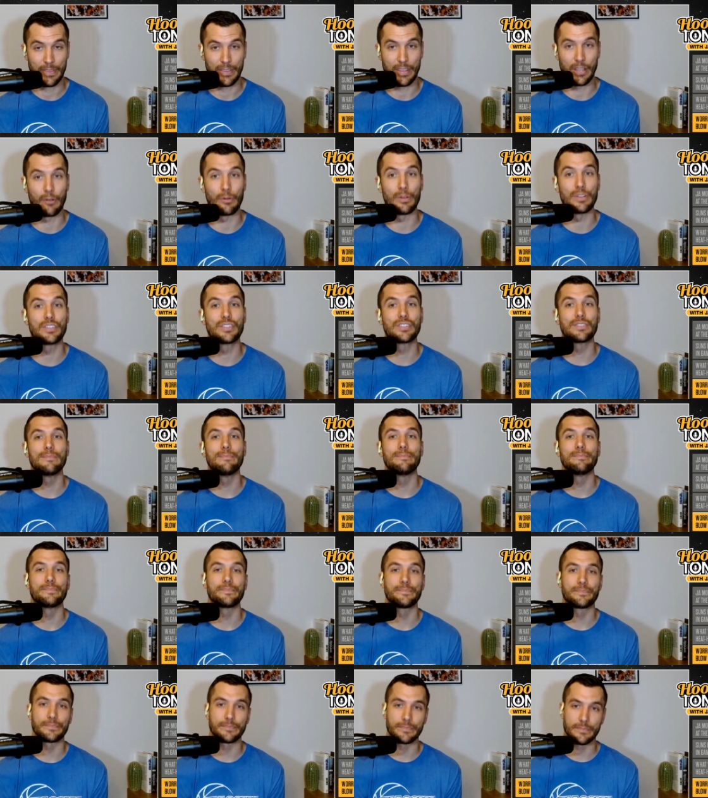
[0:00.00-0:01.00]
There was
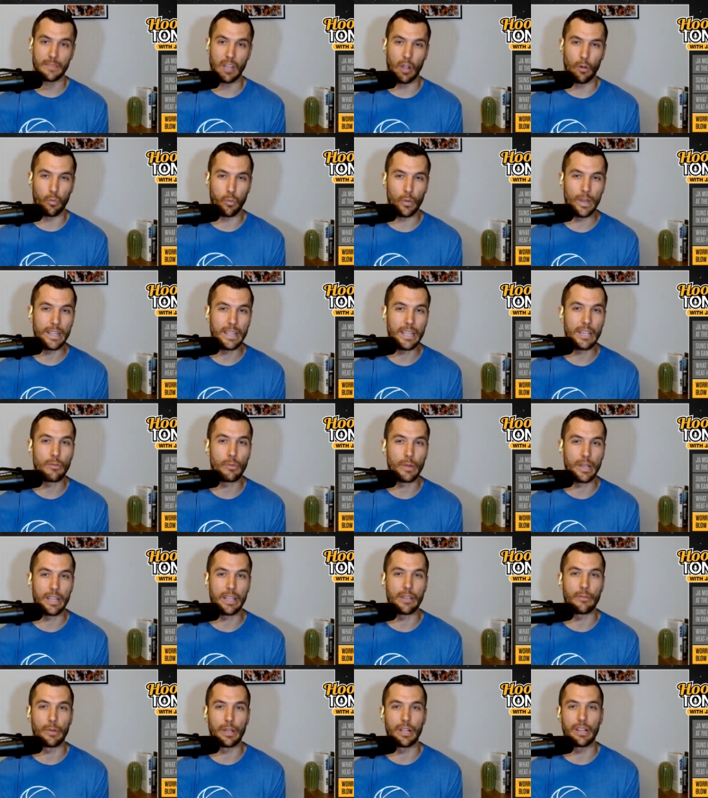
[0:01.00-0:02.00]
a really,
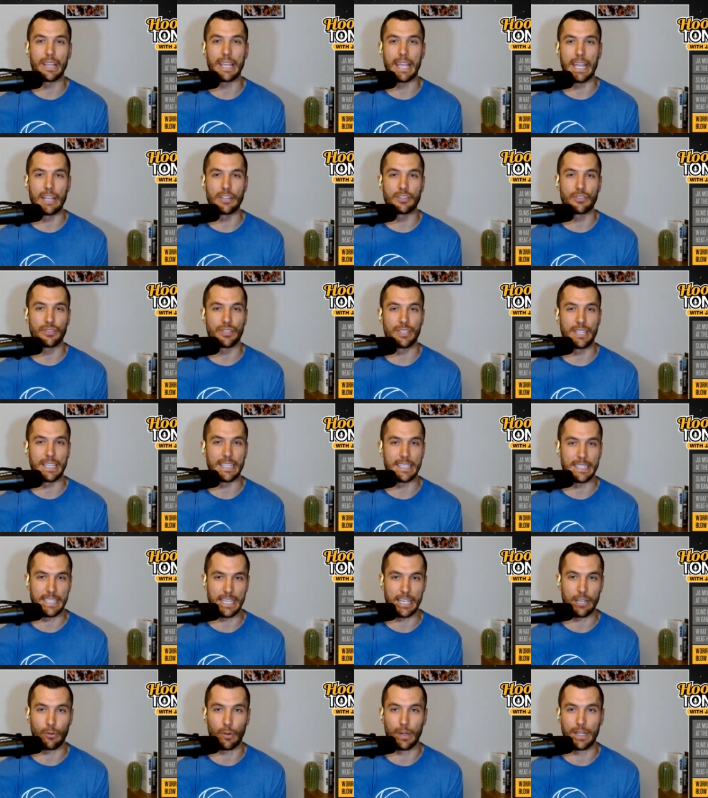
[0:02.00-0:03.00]
really, really interesting
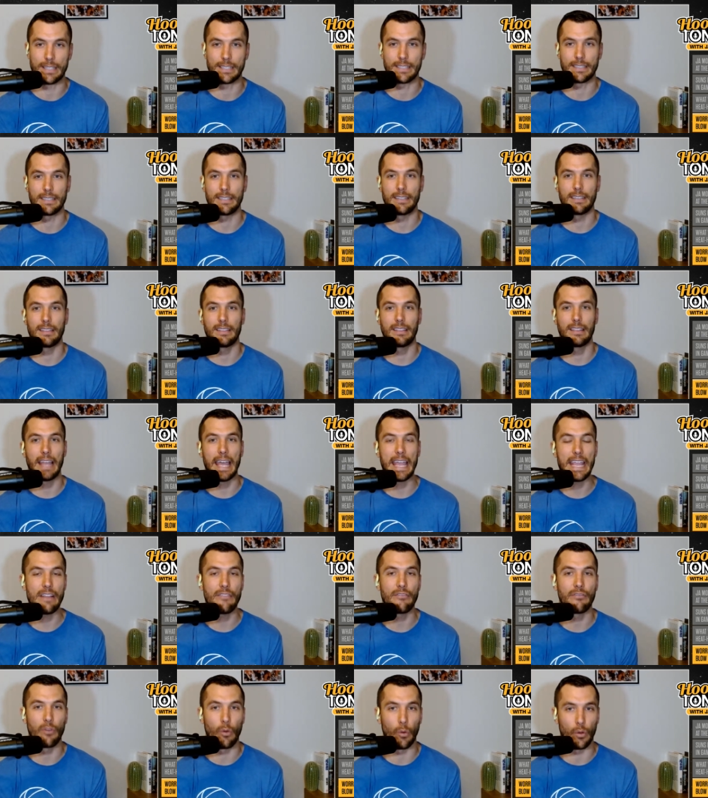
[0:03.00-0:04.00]
sequence
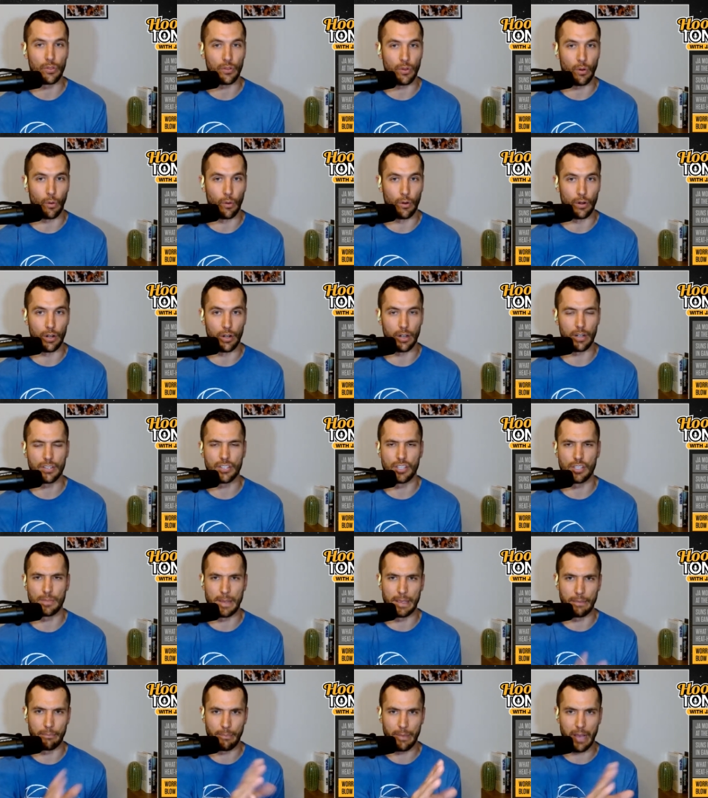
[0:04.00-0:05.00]
late fourth quarter, or
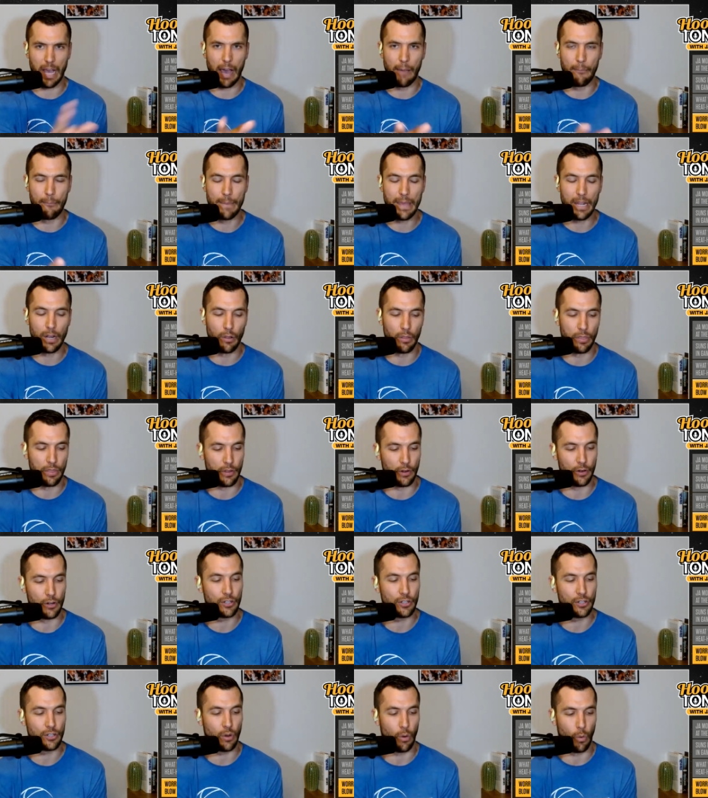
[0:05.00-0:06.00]
excuse me, uh, middle
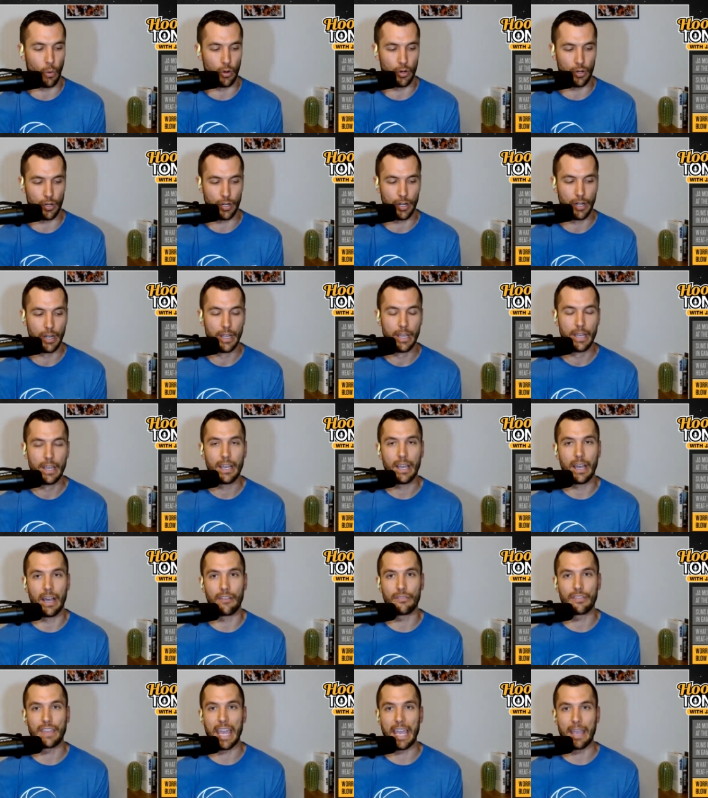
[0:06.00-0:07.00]
third quarter
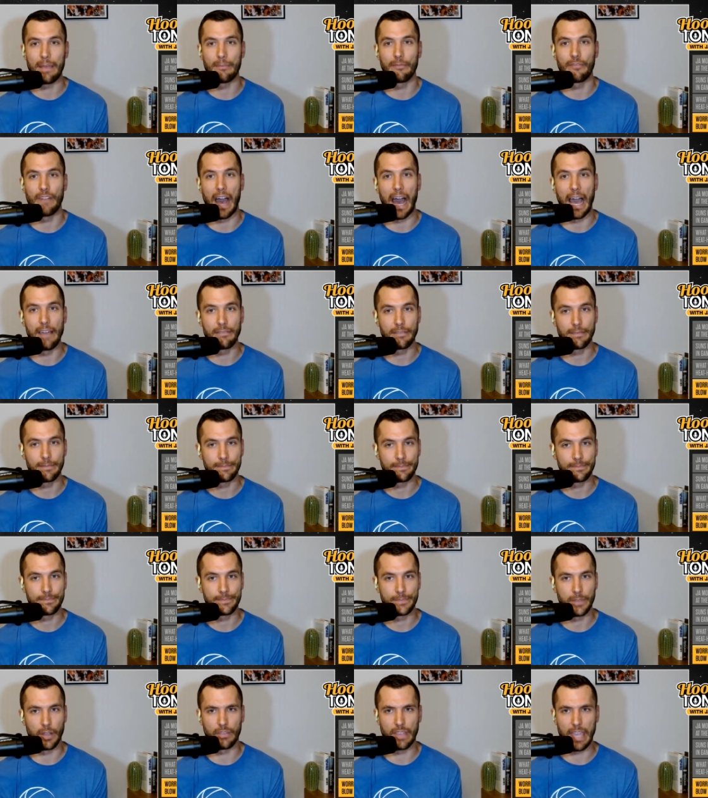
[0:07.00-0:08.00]
of game five.
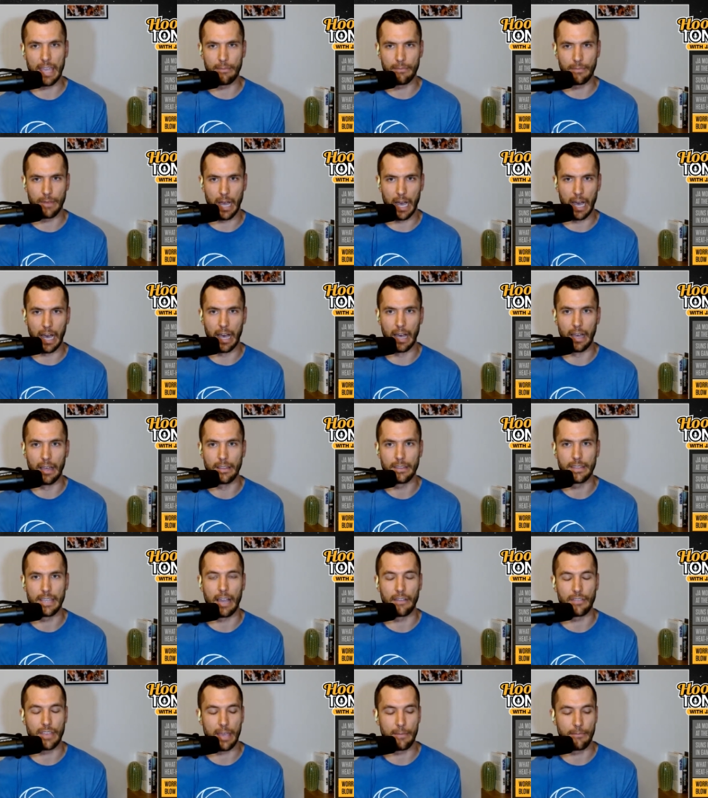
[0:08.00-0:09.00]
Of game, uh,
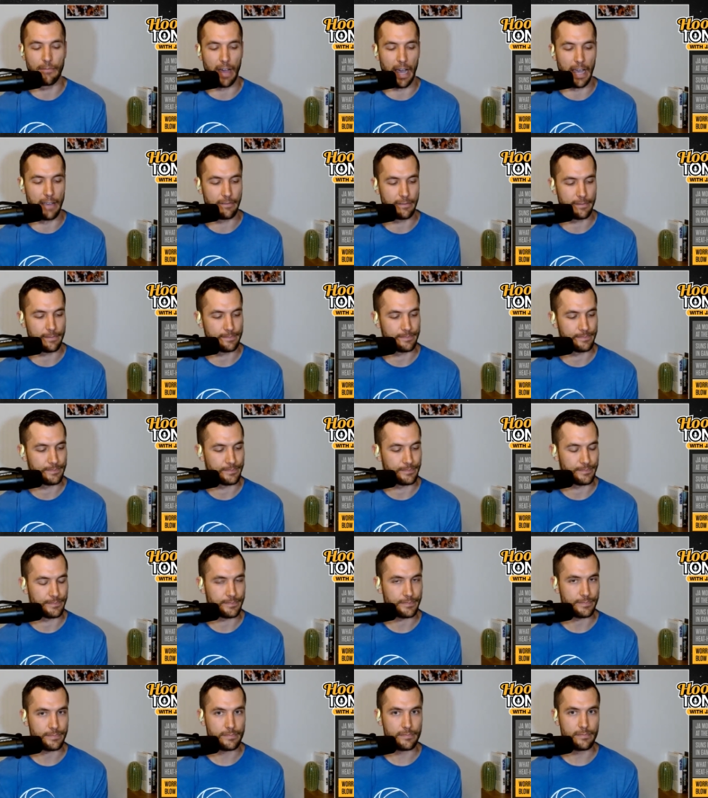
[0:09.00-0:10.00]
yeah, of game five.
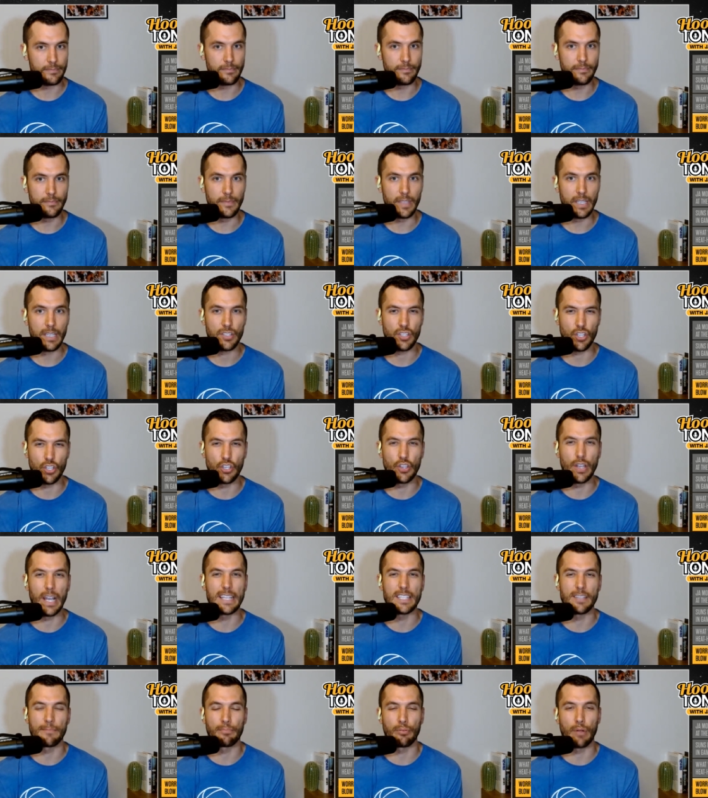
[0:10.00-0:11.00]
So you
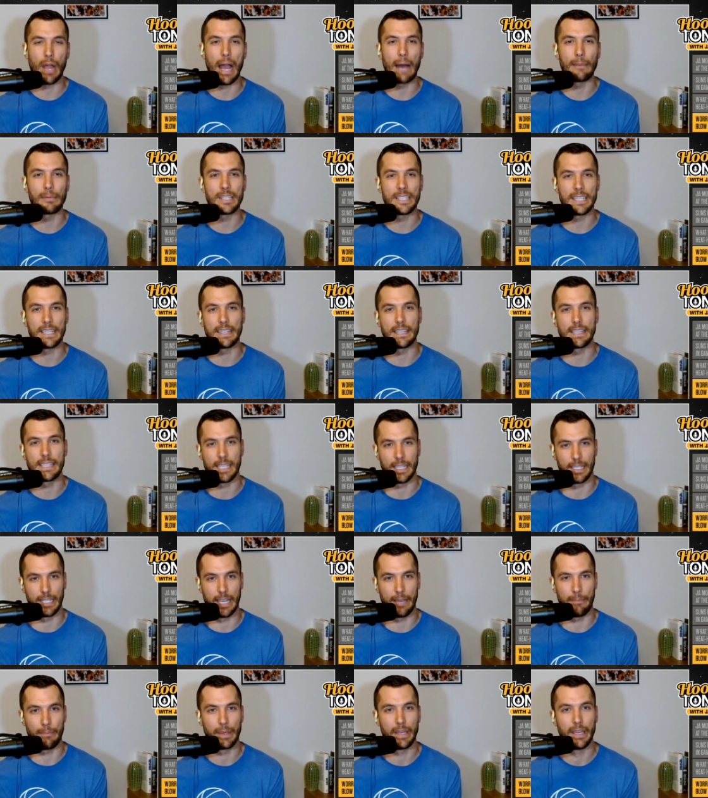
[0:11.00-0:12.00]
guys have probably seen this
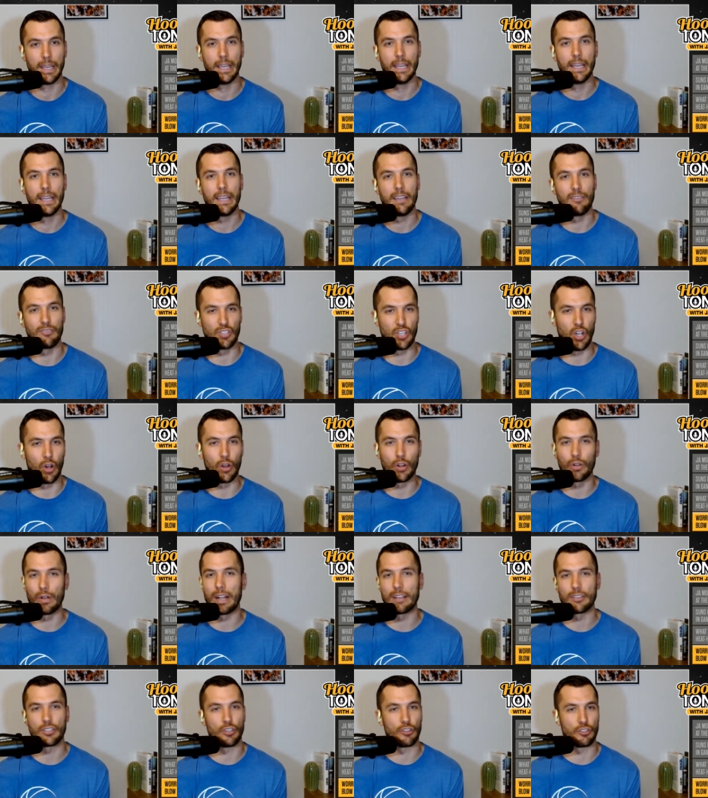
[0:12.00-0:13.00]
clip. It was going
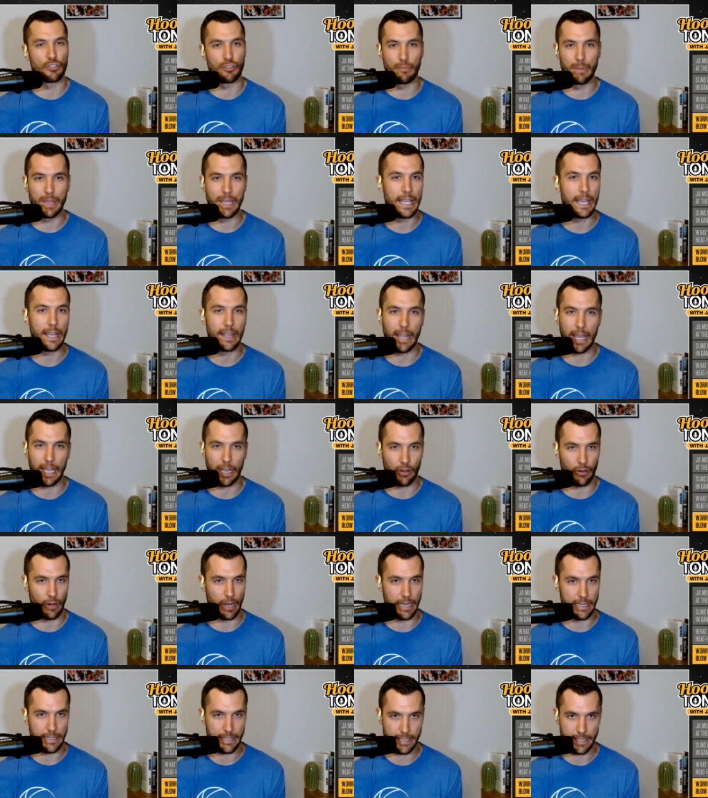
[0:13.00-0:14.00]
around social media like
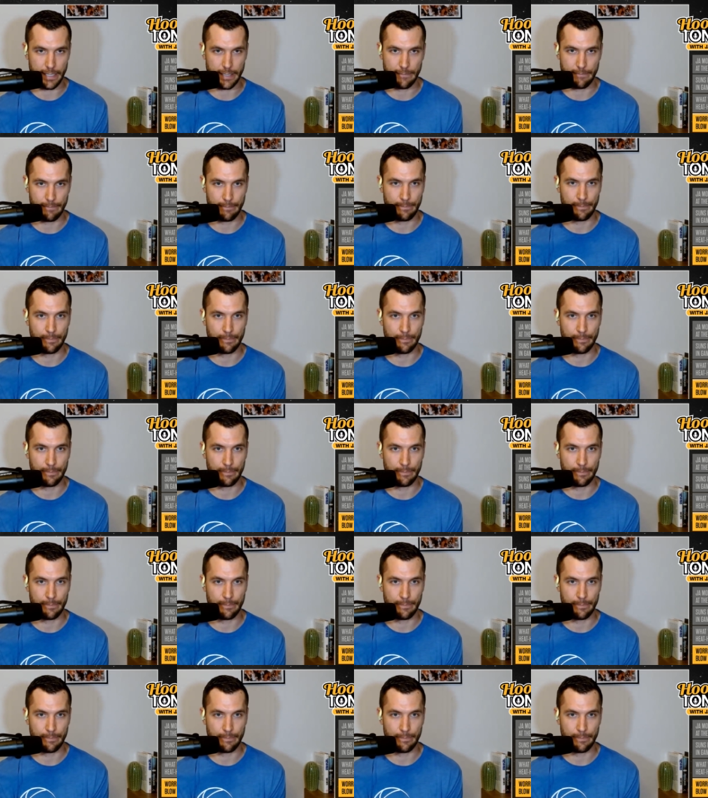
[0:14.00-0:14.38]
crazy.